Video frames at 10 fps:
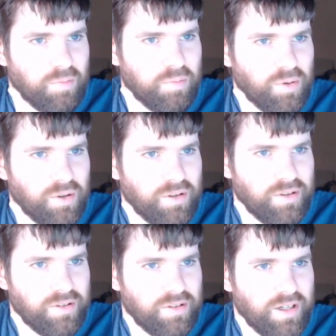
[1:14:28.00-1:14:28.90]

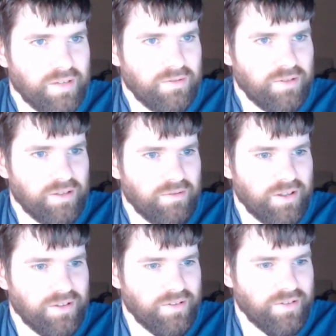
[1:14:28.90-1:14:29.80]
But I haven't really
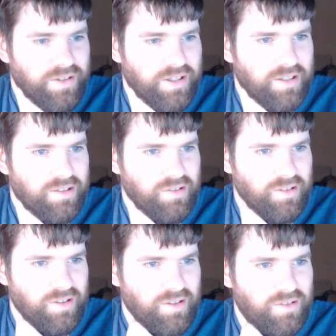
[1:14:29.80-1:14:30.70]
read the docs
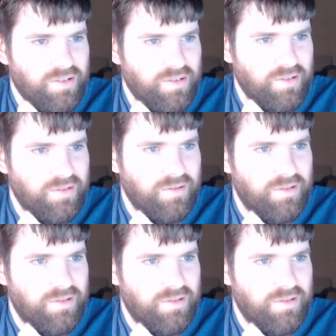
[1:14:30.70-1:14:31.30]
on it, so.